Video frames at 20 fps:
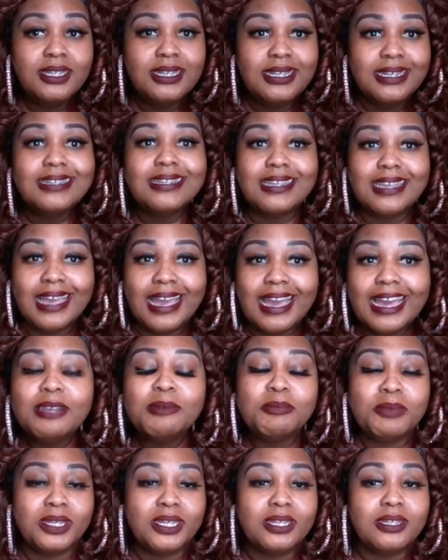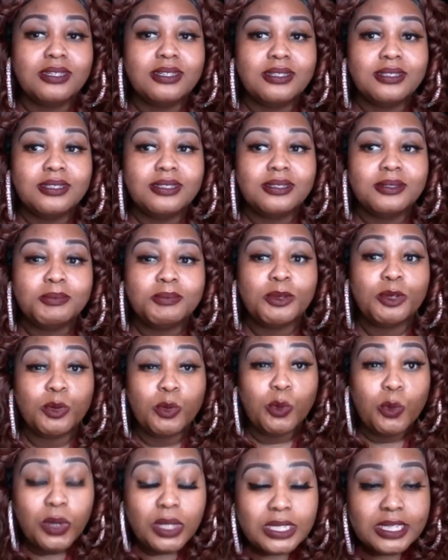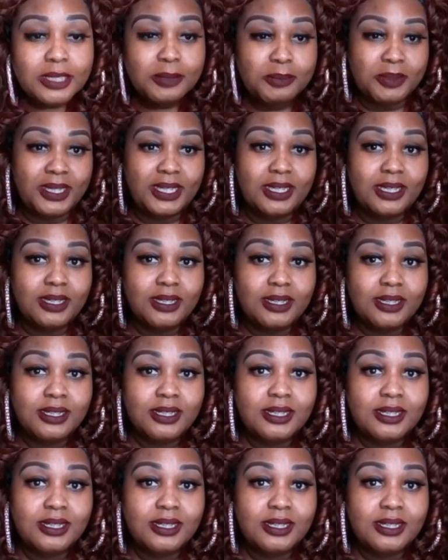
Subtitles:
It can be, but will it be?